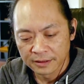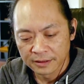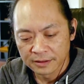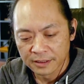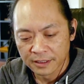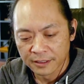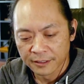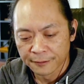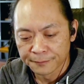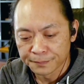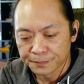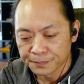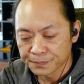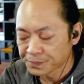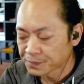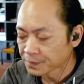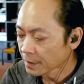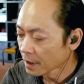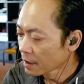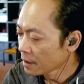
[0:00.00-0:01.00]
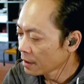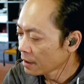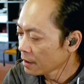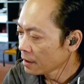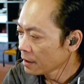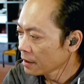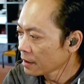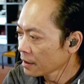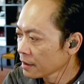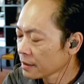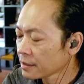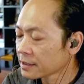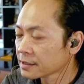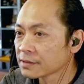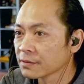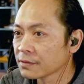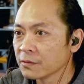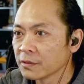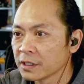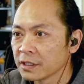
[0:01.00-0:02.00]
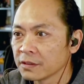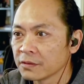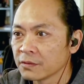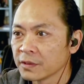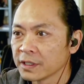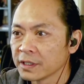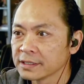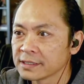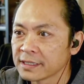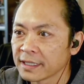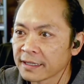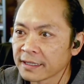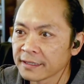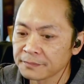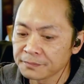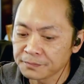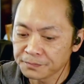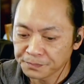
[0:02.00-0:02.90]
So yeah, it's a good Wednesday.